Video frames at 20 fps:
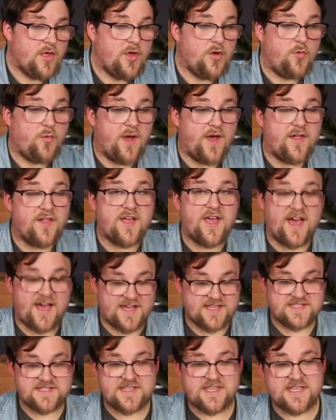Well,
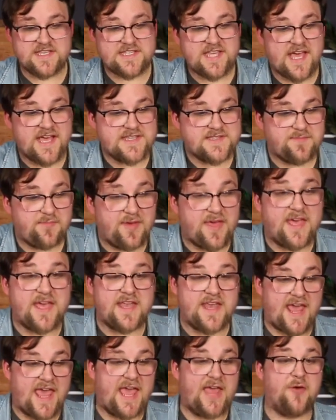guys, this has
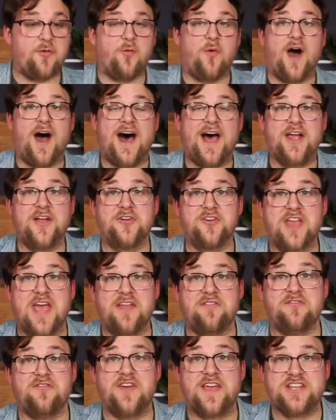been a wild
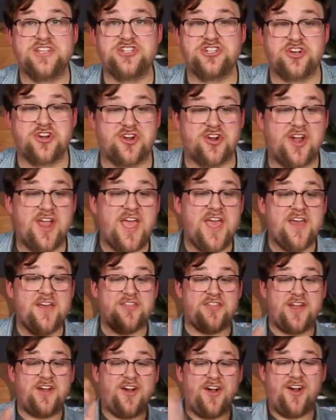adventure.
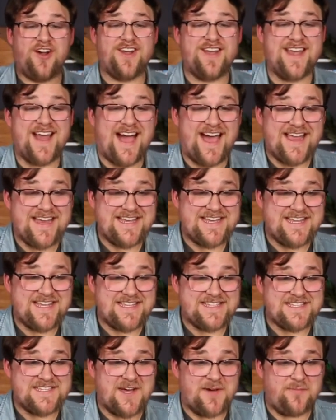There are
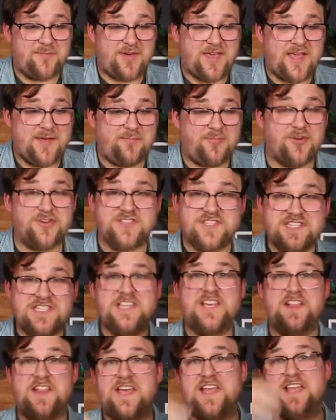90-some people
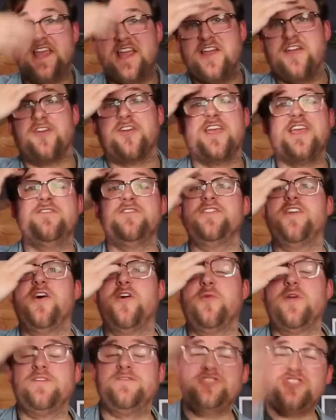still in here, even though
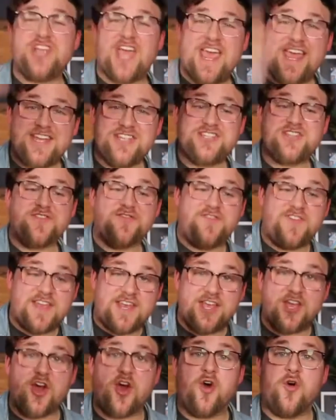we've changed the
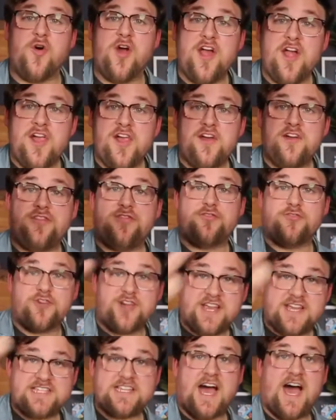video
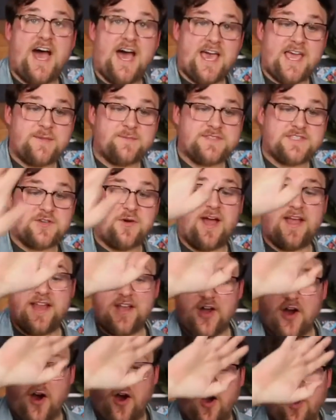3 times. So I
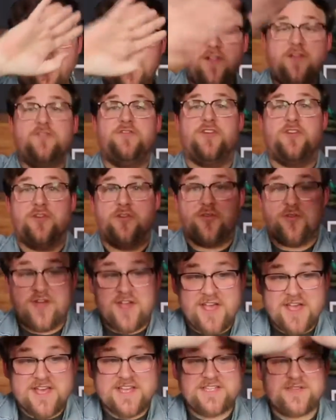need all of you
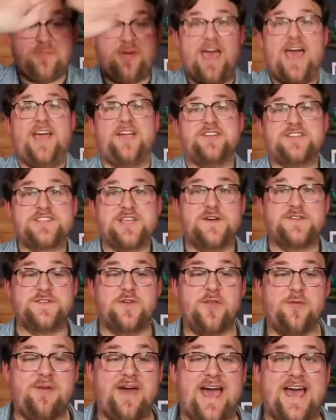to pat yourselves
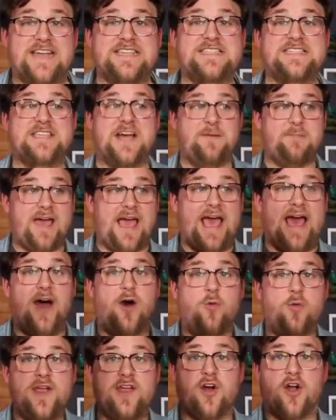on the back.
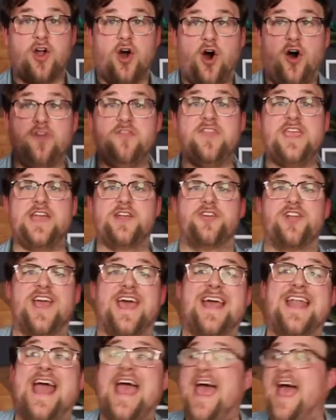Somehow we are on the
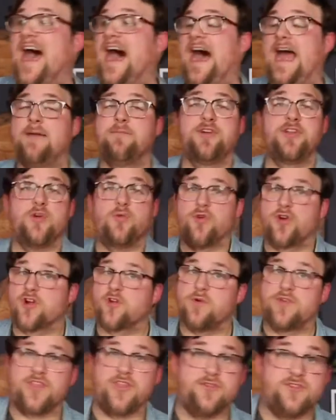internet. I'm going to
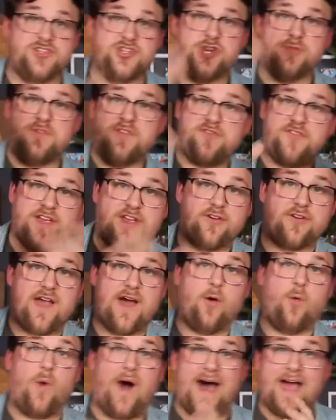work with YouTube to figure
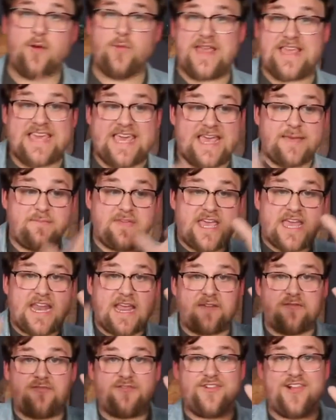out why we keep
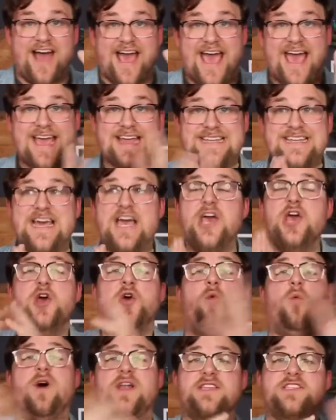getting flagged.
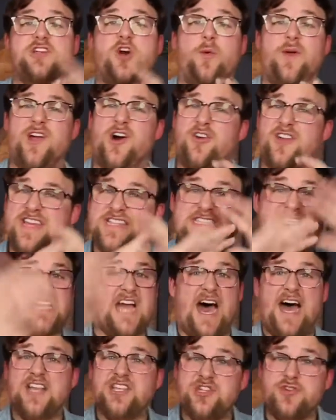What is going on? It's
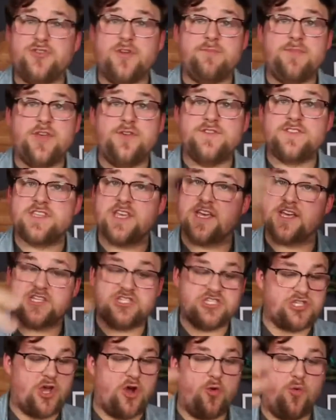not due to music.
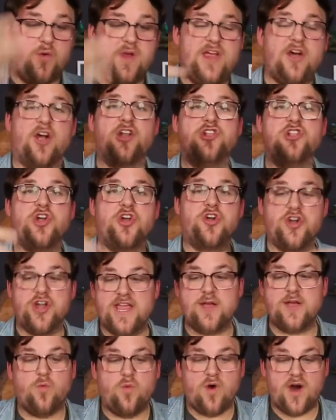So we are
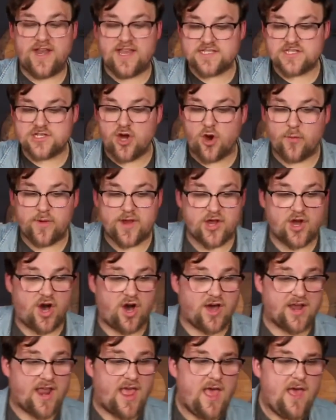learning what is going
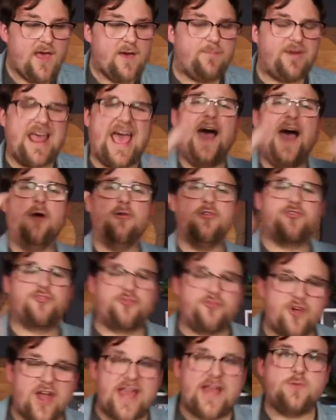on. But how
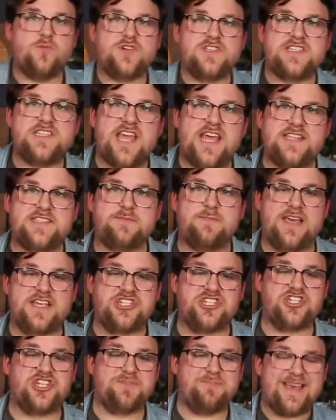great was Nate's
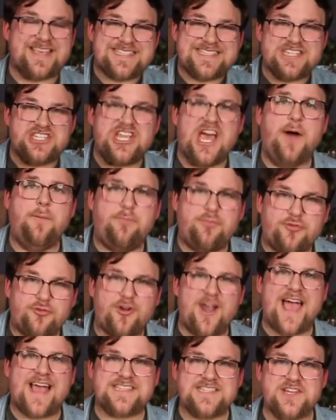message? How
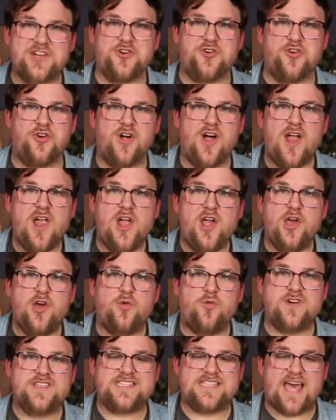practical
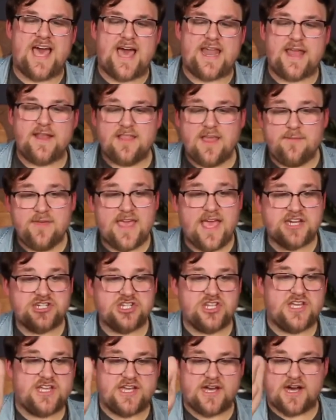was that? And let me
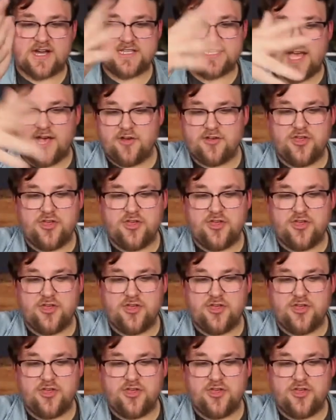actually tell